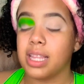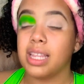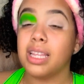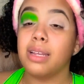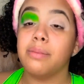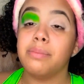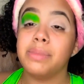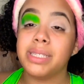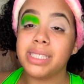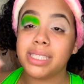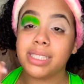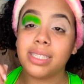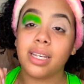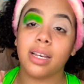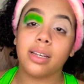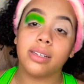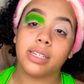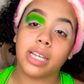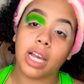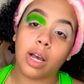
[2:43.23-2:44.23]
Let me tell
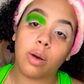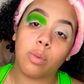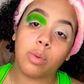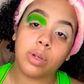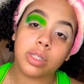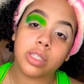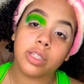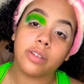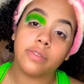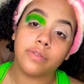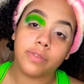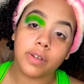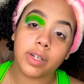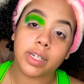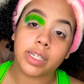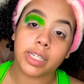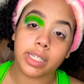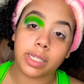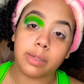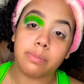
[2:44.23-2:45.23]
y'all what the fuck he